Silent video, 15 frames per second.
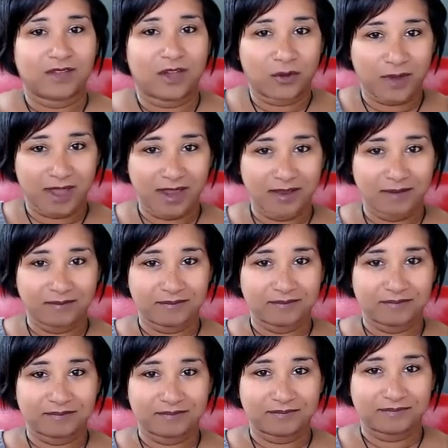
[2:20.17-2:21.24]
Okay,
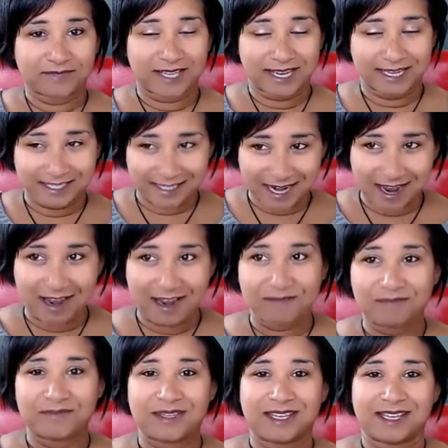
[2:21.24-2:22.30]
it's time.